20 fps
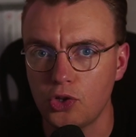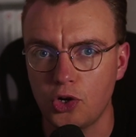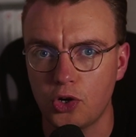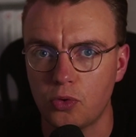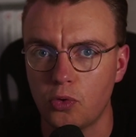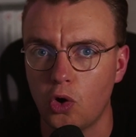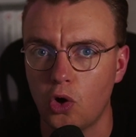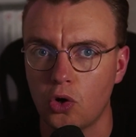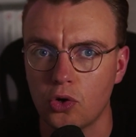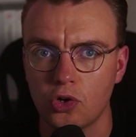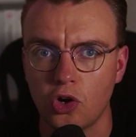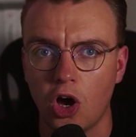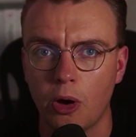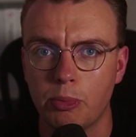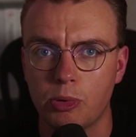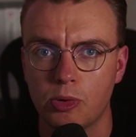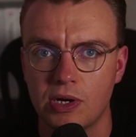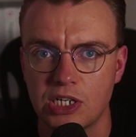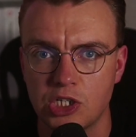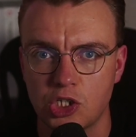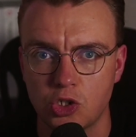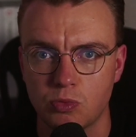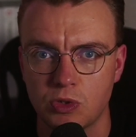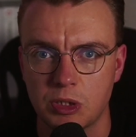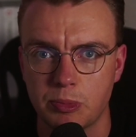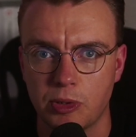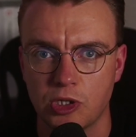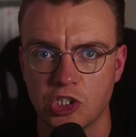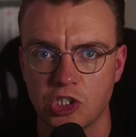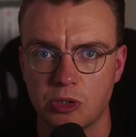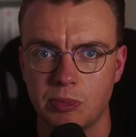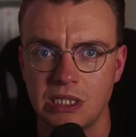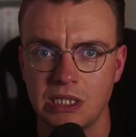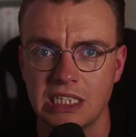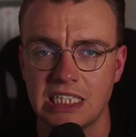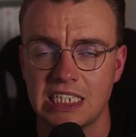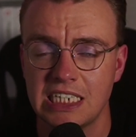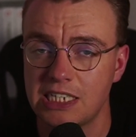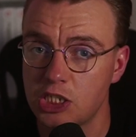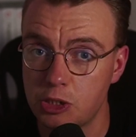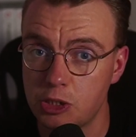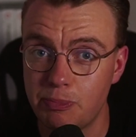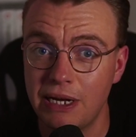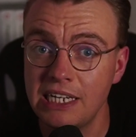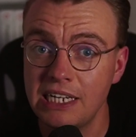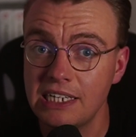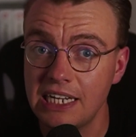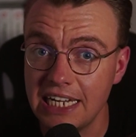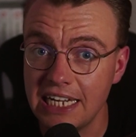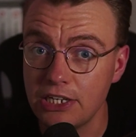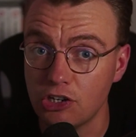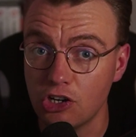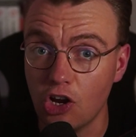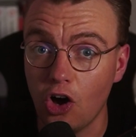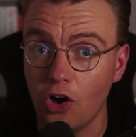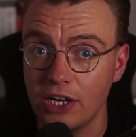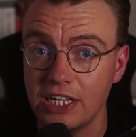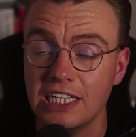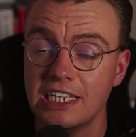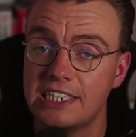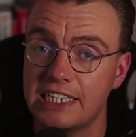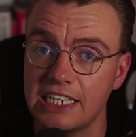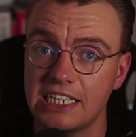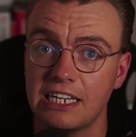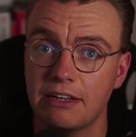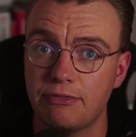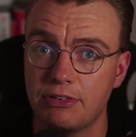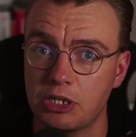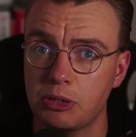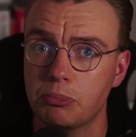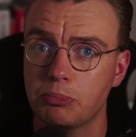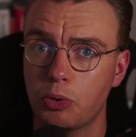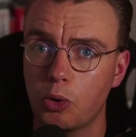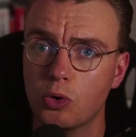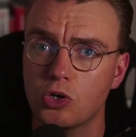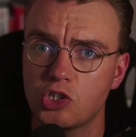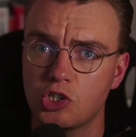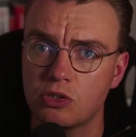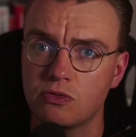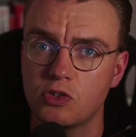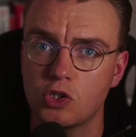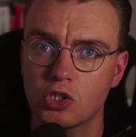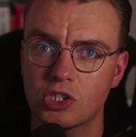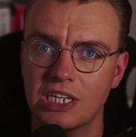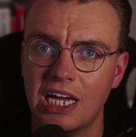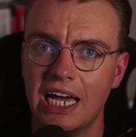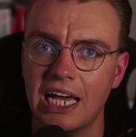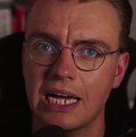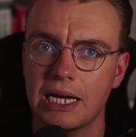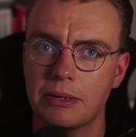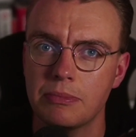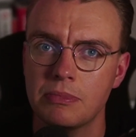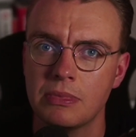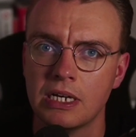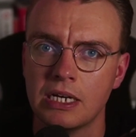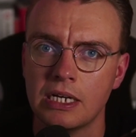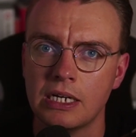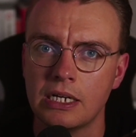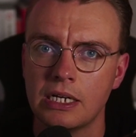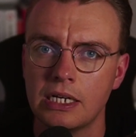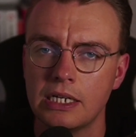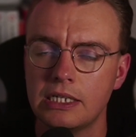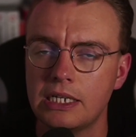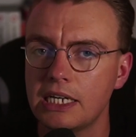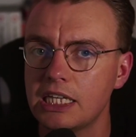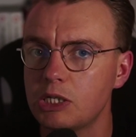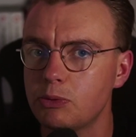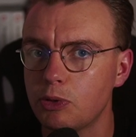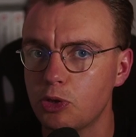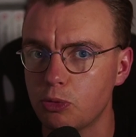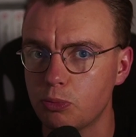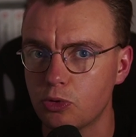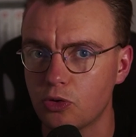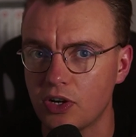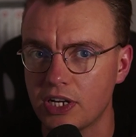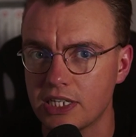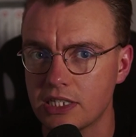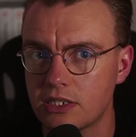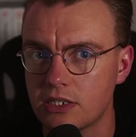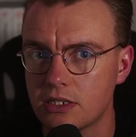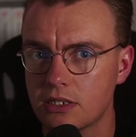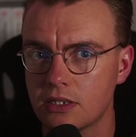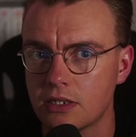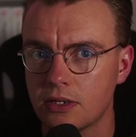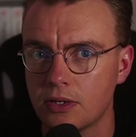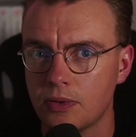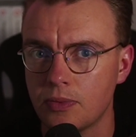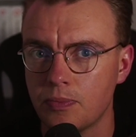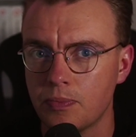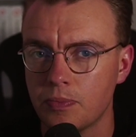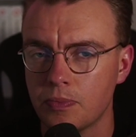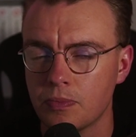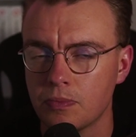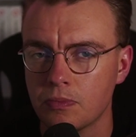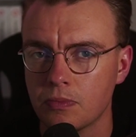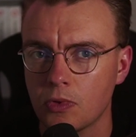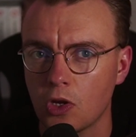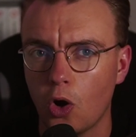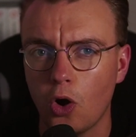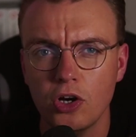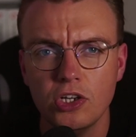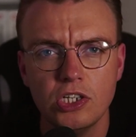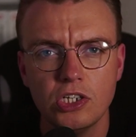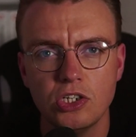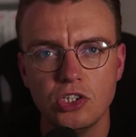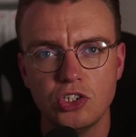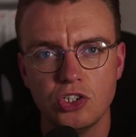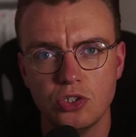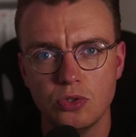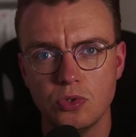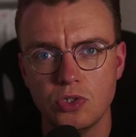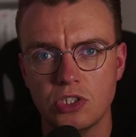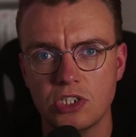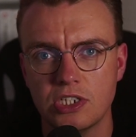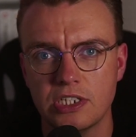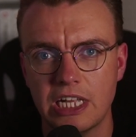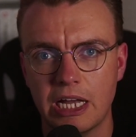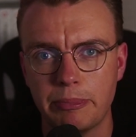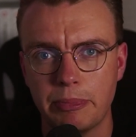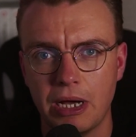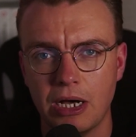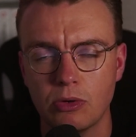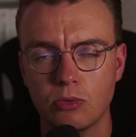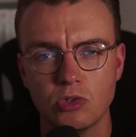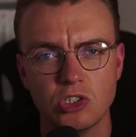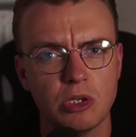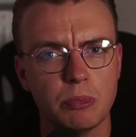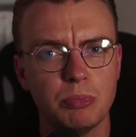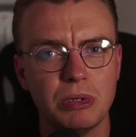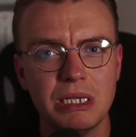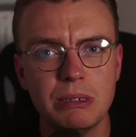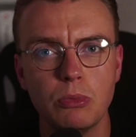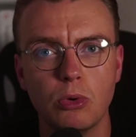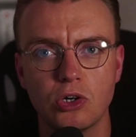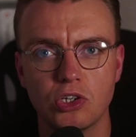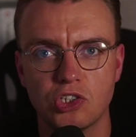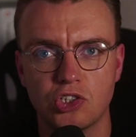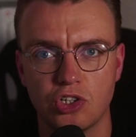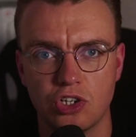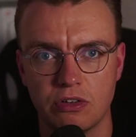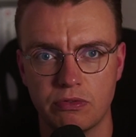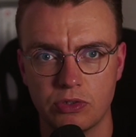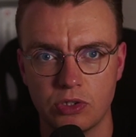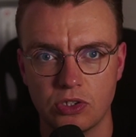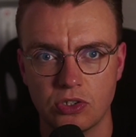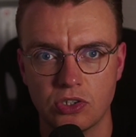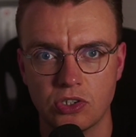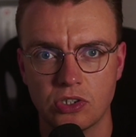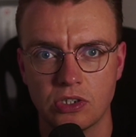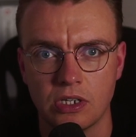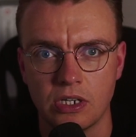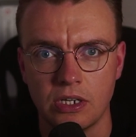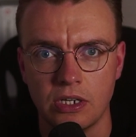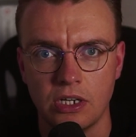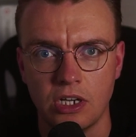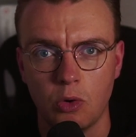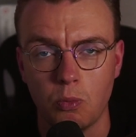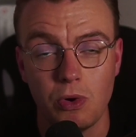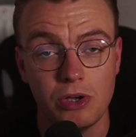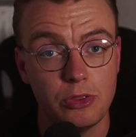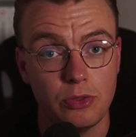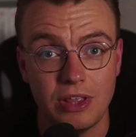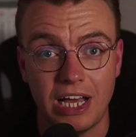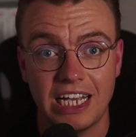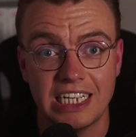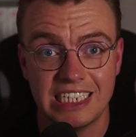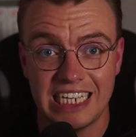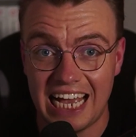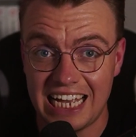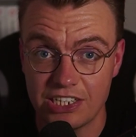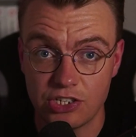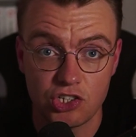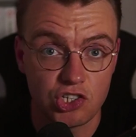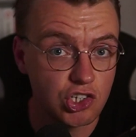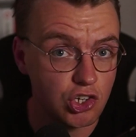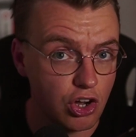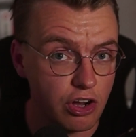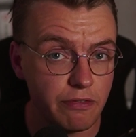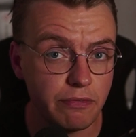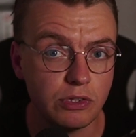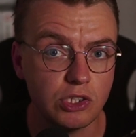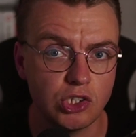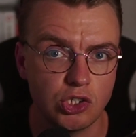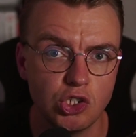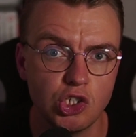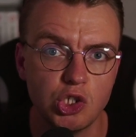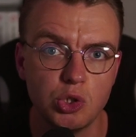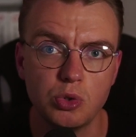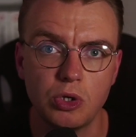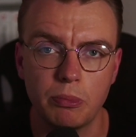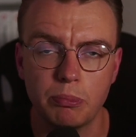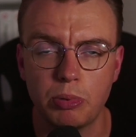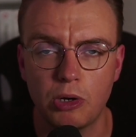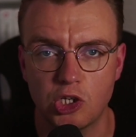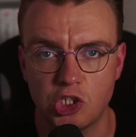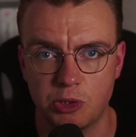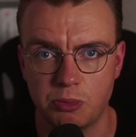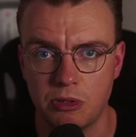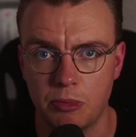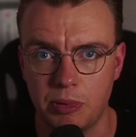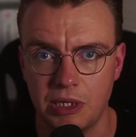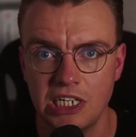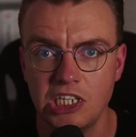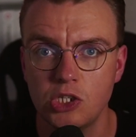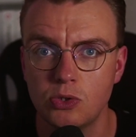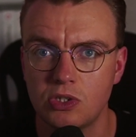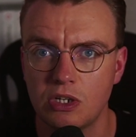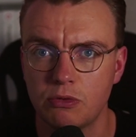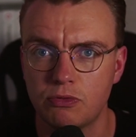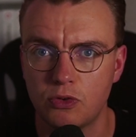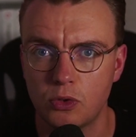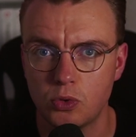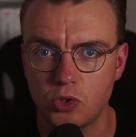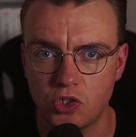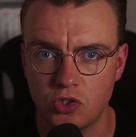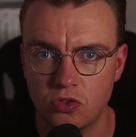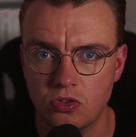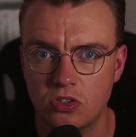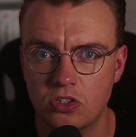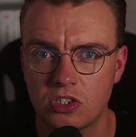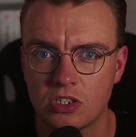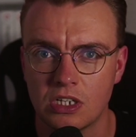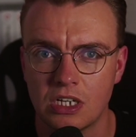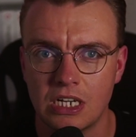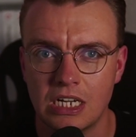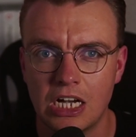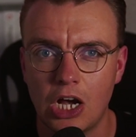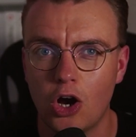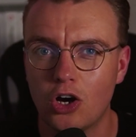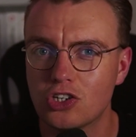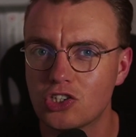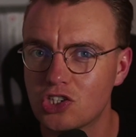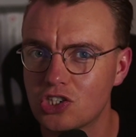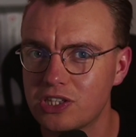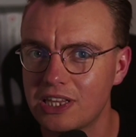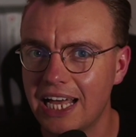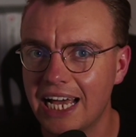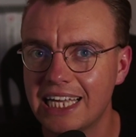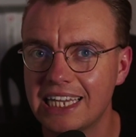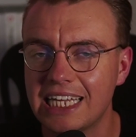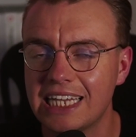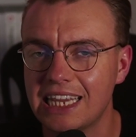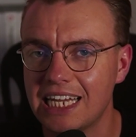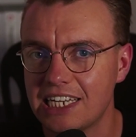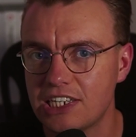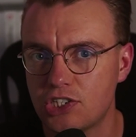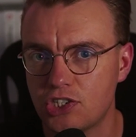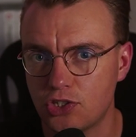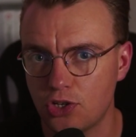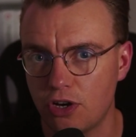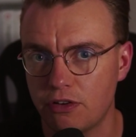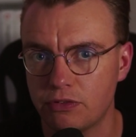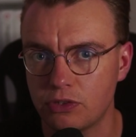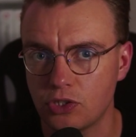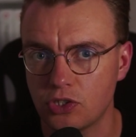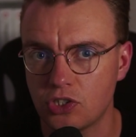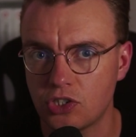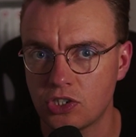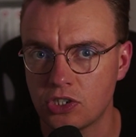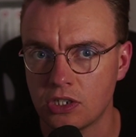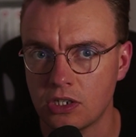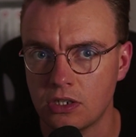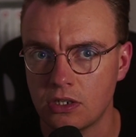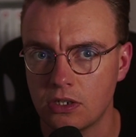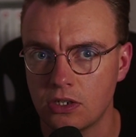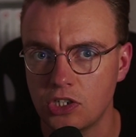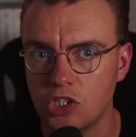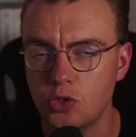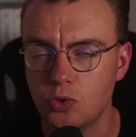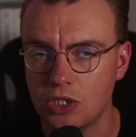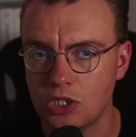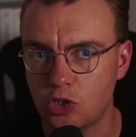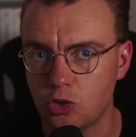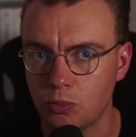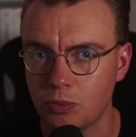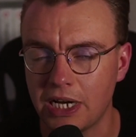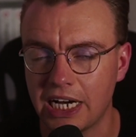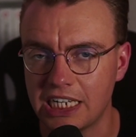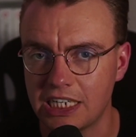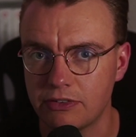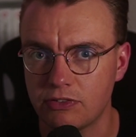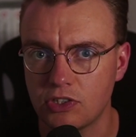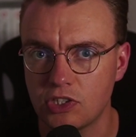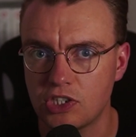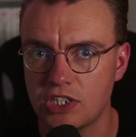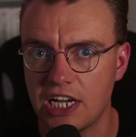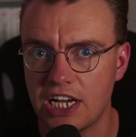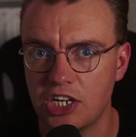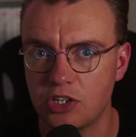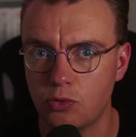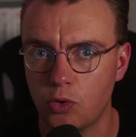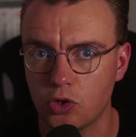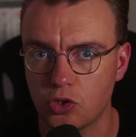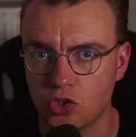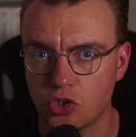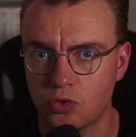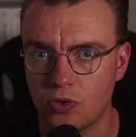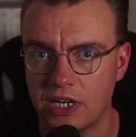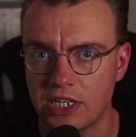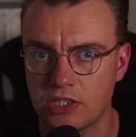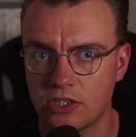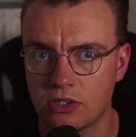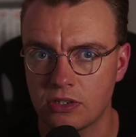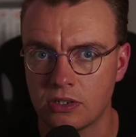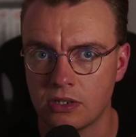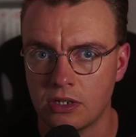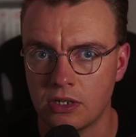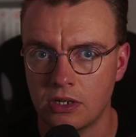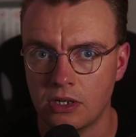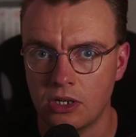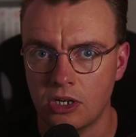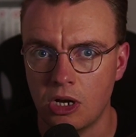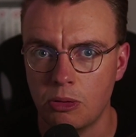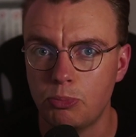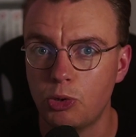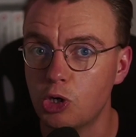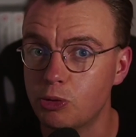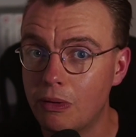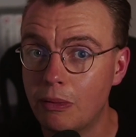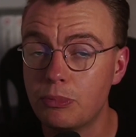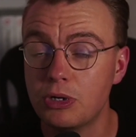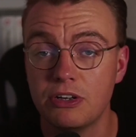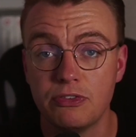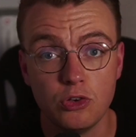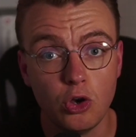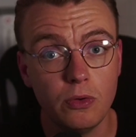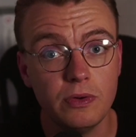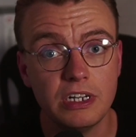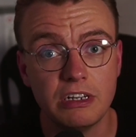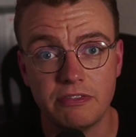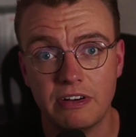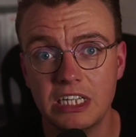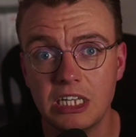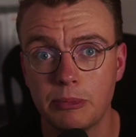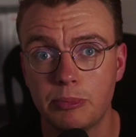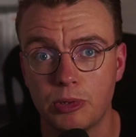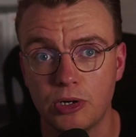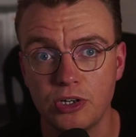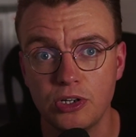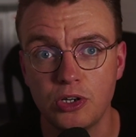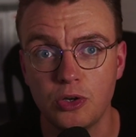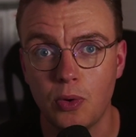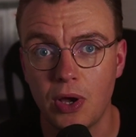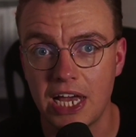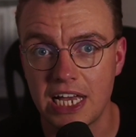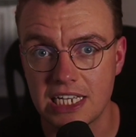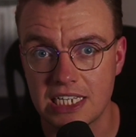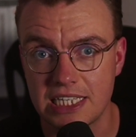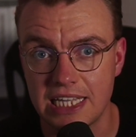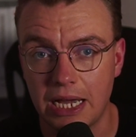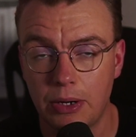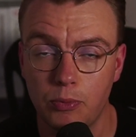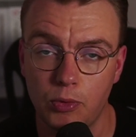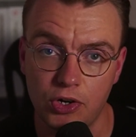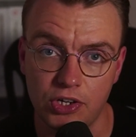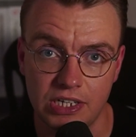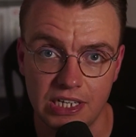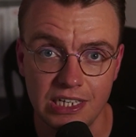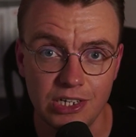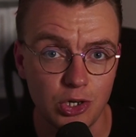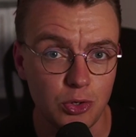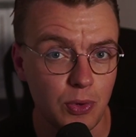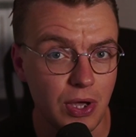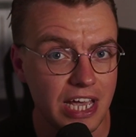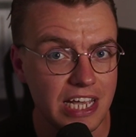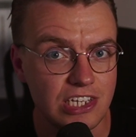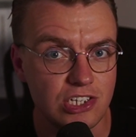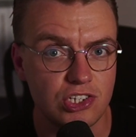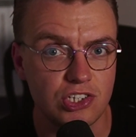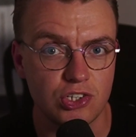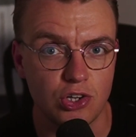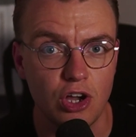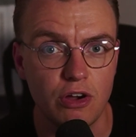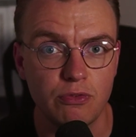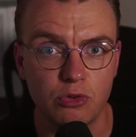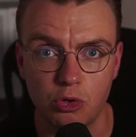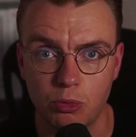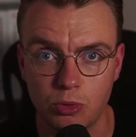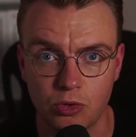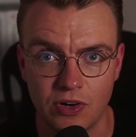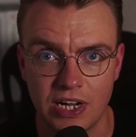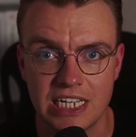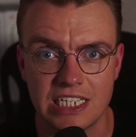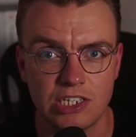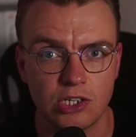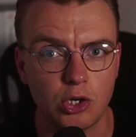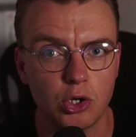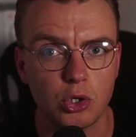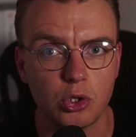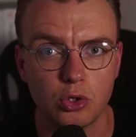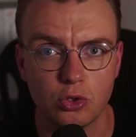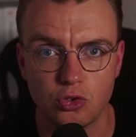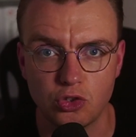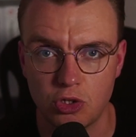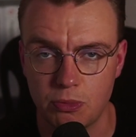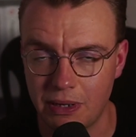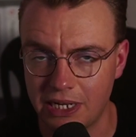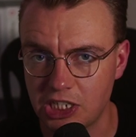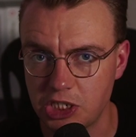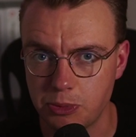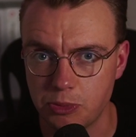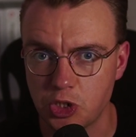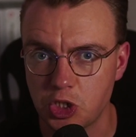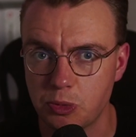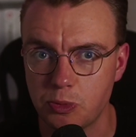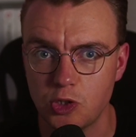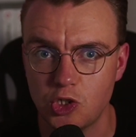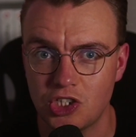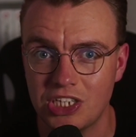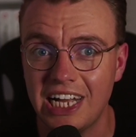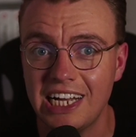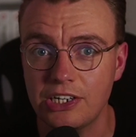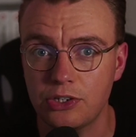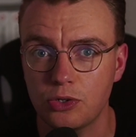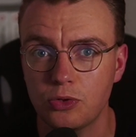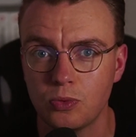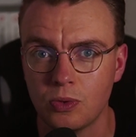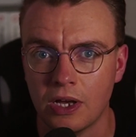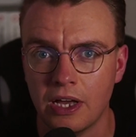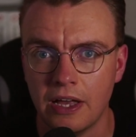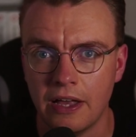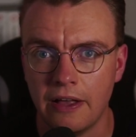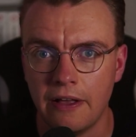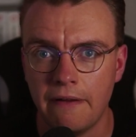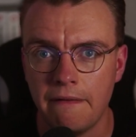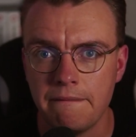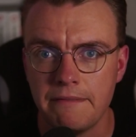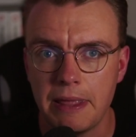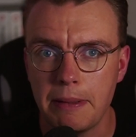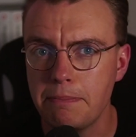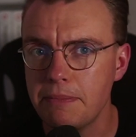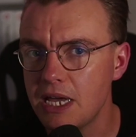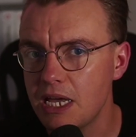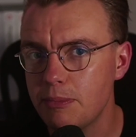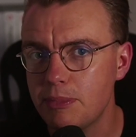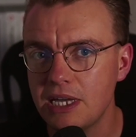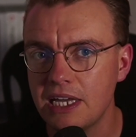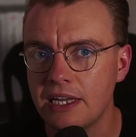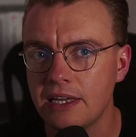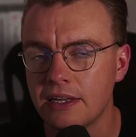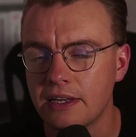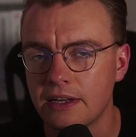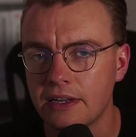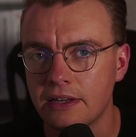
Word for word: your own operational responsibility and spend a not insignificant portion of your time dealing with upgrades. Or you can choose to step out to be more serverless, whether that's as serverless as you can possibly be using functions or slightly less serverless using some kind of container orchestrator. But remember, if you're a developer who hates networking, who hates server upgrades and cluster management as much as I do, then maybe